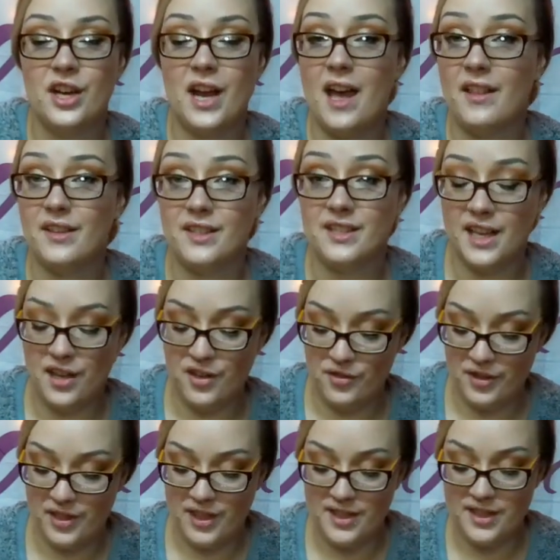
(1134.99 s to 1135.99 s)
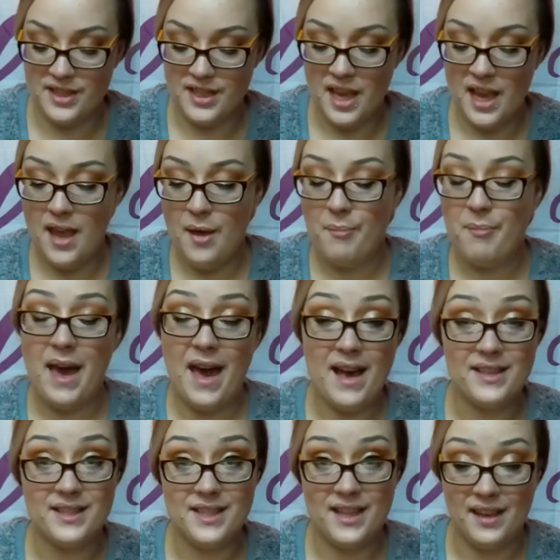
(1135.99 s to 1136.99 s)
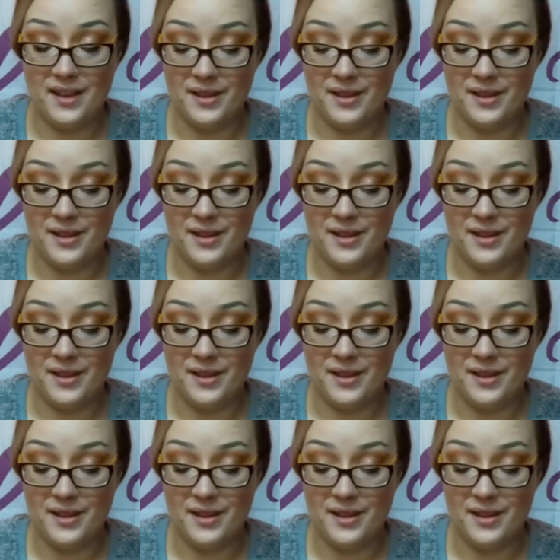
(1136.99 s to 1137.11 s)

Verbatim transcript: Alexandra's passing.